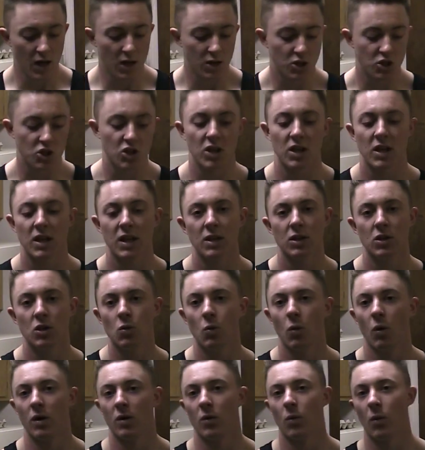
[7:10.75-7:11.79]
Chicken, you
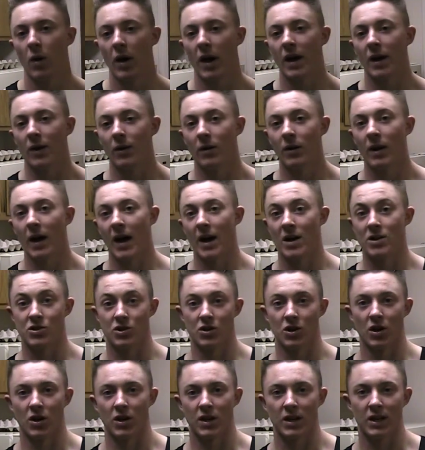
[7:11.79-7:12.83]
want to weigh as
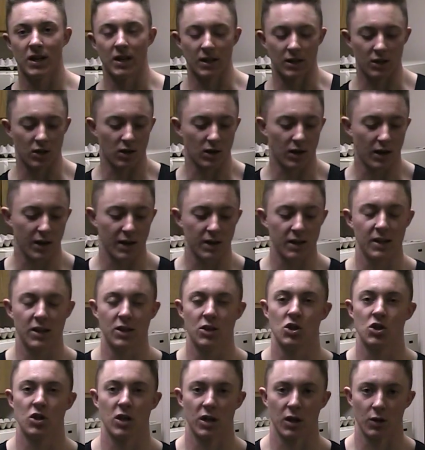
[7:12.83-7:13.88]
you're going to eat it. You're not going to eat
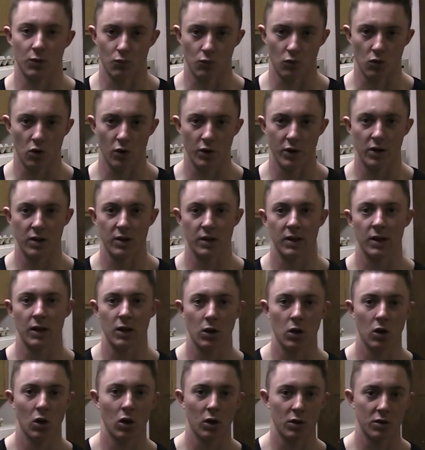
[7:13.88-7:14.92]
chicken raw, you're going to eat it
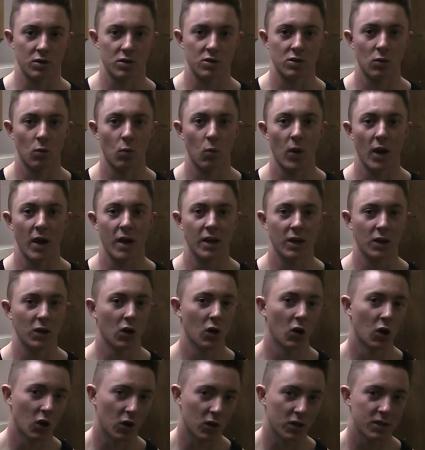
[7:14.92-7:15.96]
cooked, so weigh it
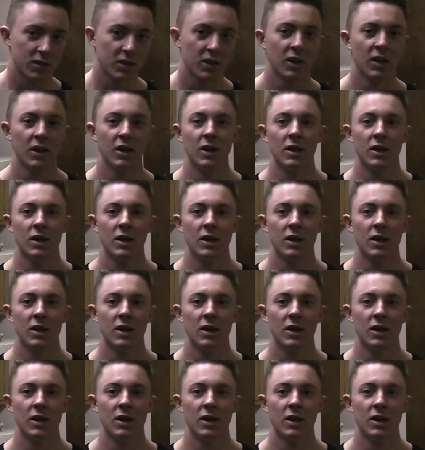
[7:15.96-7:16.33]
cooked.